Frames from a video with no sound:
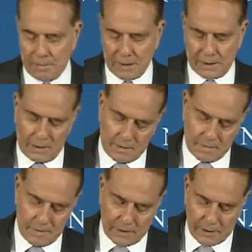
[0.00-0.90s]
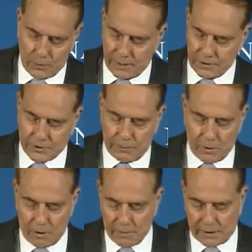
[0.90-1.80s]
but they're going to wait and see
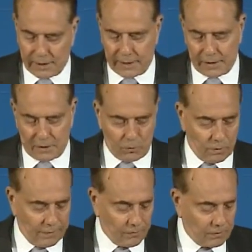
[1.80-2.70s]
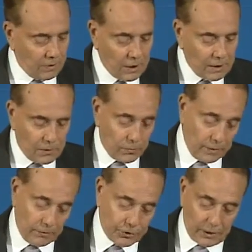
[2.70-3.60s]
whether McCain and whoever,
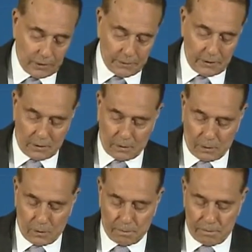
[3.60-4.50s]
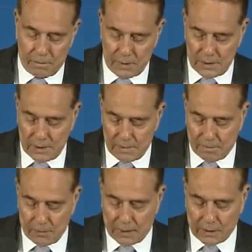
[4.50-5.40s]
whether it's Hillary or
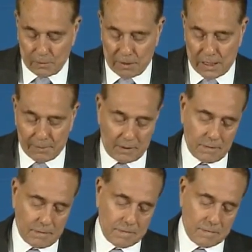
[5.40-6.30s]
Barack Obama,